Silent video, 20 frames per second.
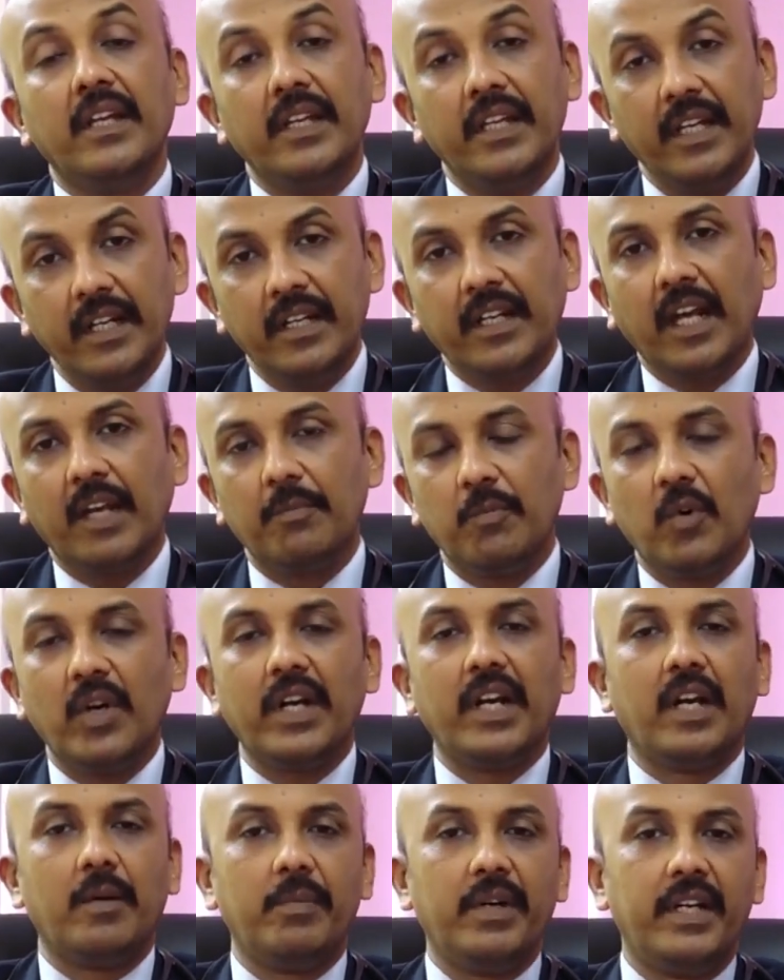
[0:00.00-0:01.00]
In type
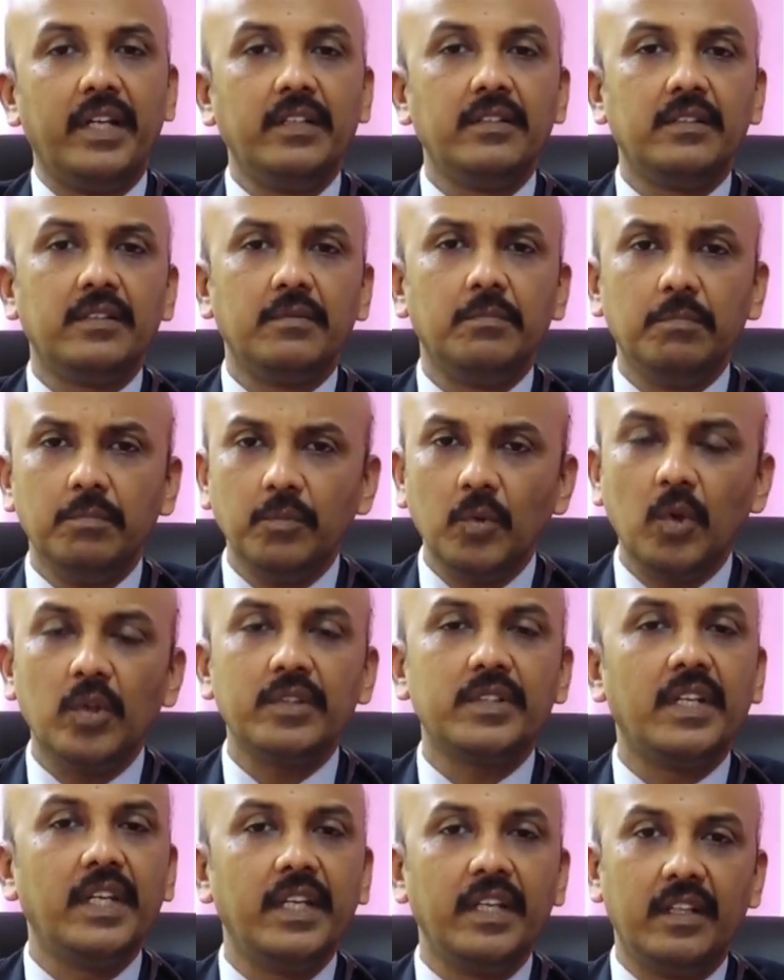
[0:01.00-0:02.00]
1 diabetes,
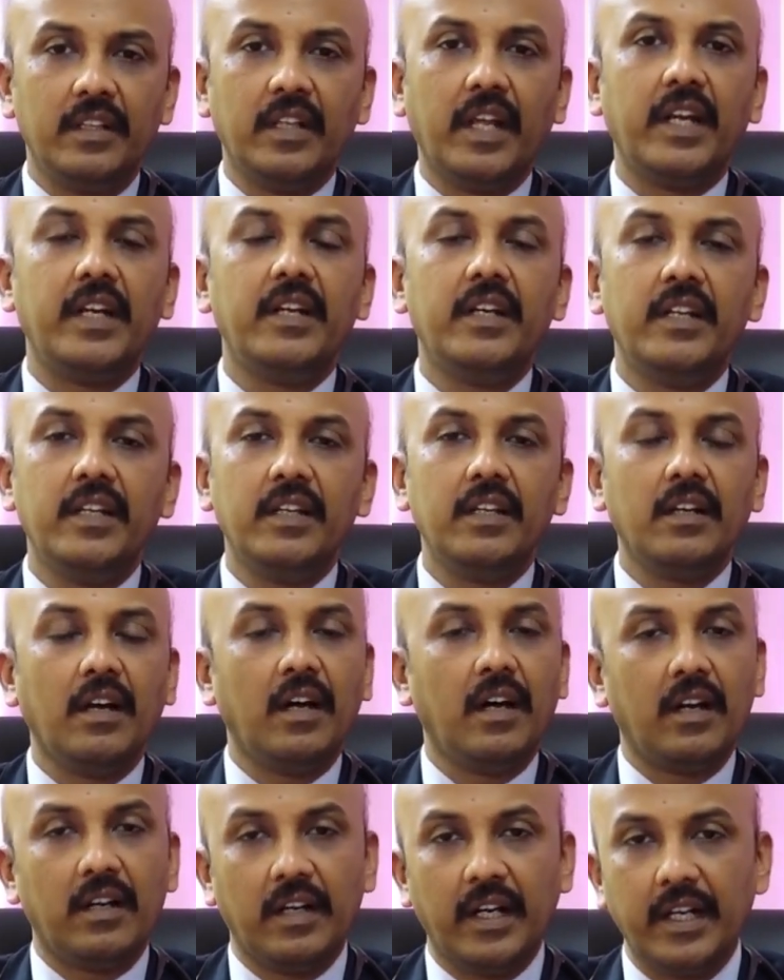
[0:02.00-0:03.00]
mostly 90
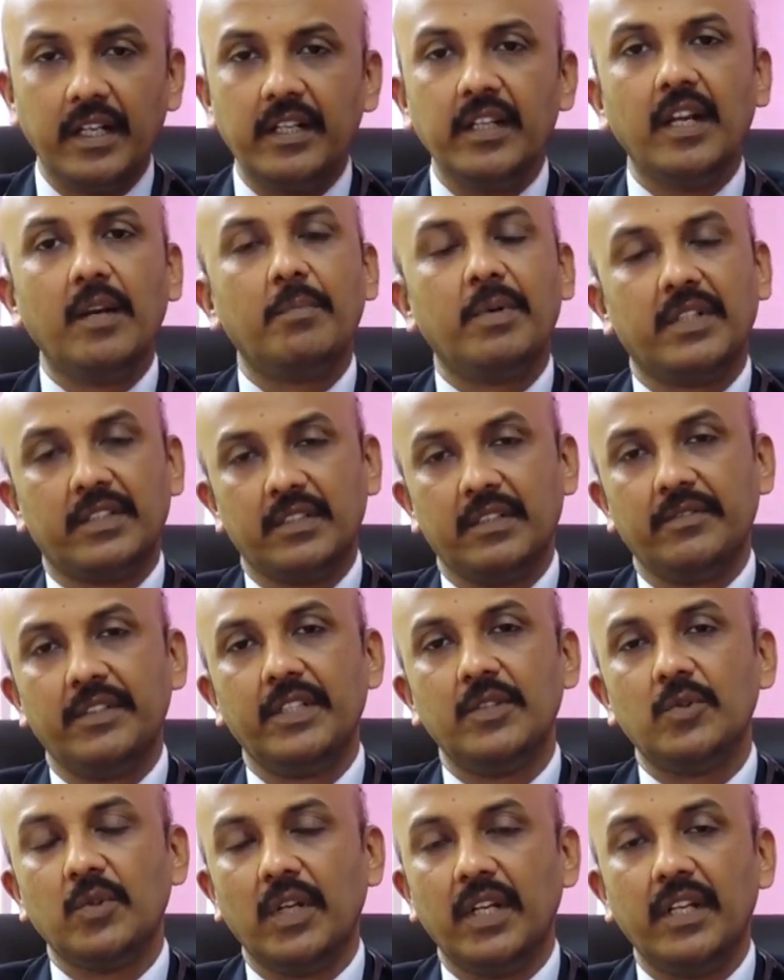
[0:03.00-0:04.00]
or 99% of
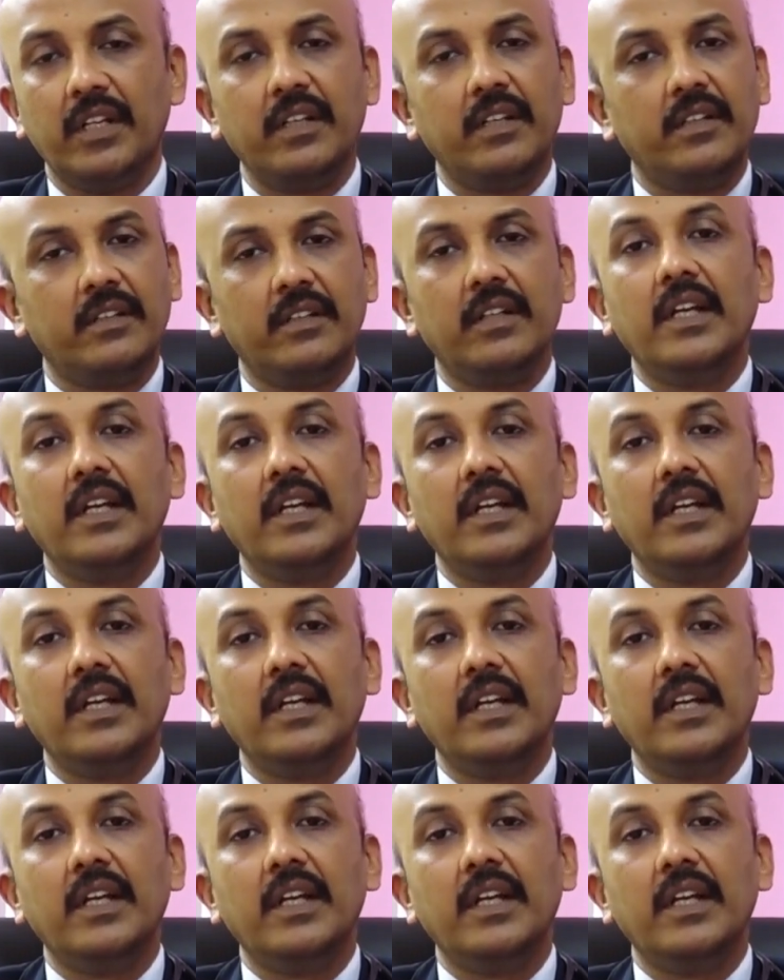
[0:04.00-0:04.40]
insulin